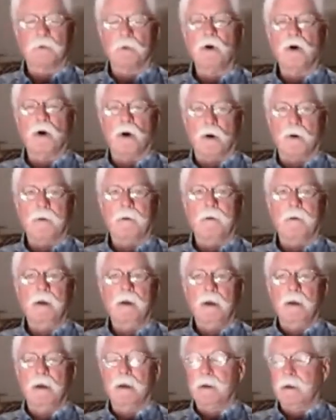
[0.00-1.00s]
It's
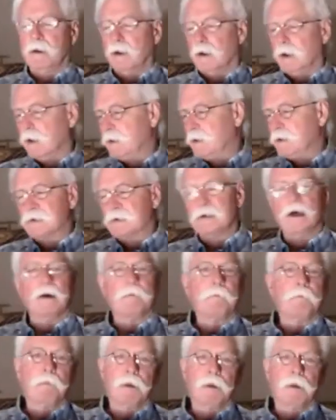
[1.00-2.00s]
wrong. And God
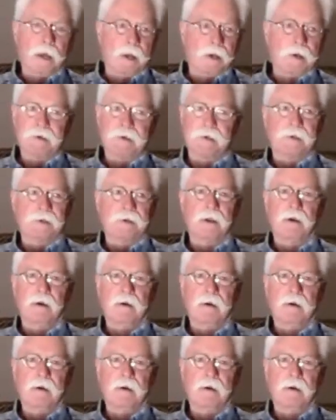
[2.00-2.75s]
does not bless